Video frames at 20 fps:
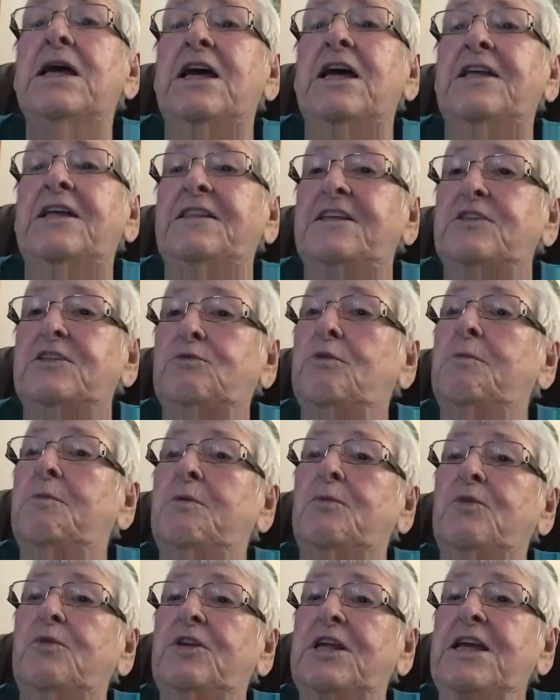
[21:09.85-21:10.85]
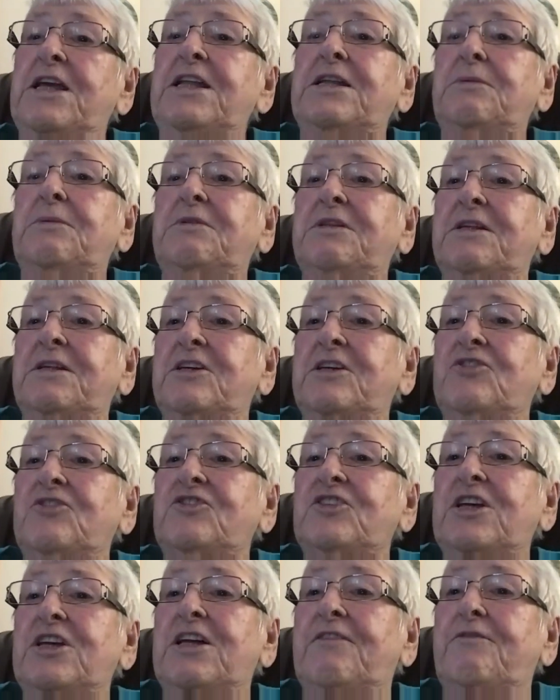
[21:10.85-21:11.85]
and this woman would eat them
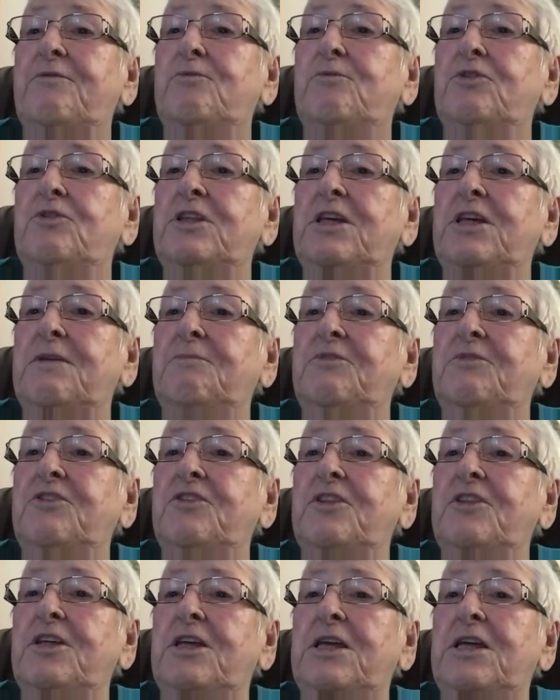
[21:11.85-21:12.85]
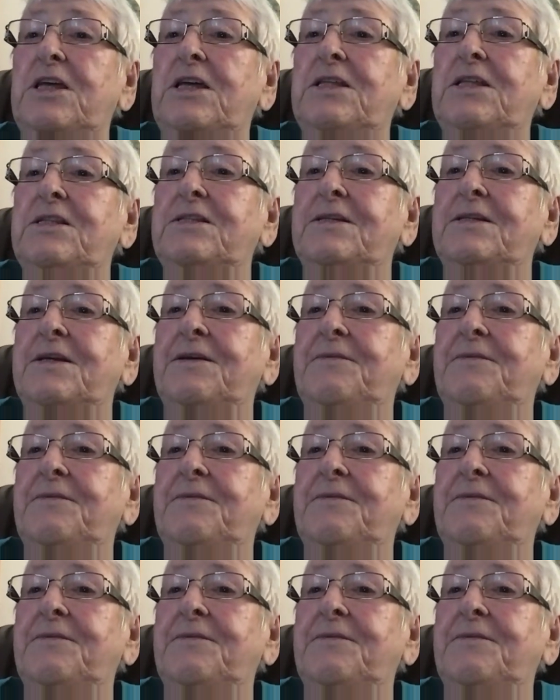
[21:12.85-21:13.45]
herself and wouldn't give them to the kids.